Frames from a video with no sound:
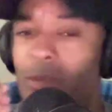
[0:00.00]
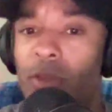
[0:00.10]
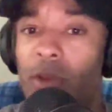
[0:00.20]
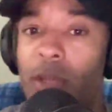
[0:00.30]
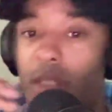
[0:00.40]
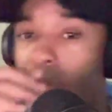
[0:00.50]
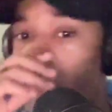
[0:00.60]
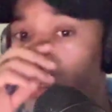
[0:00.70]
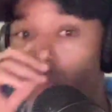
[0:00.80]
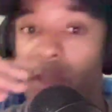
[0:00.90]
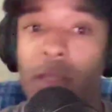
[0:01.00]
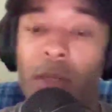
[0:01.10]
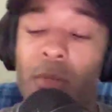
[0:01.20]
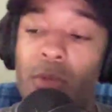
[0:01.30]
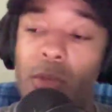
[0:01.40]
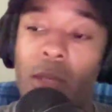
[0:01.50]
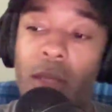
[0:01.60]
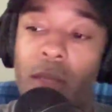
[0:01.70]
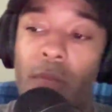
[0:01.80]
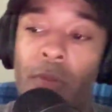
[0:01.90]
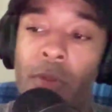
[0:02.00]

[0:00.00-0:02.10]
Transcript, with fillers: Crazy man, crazy numbers. And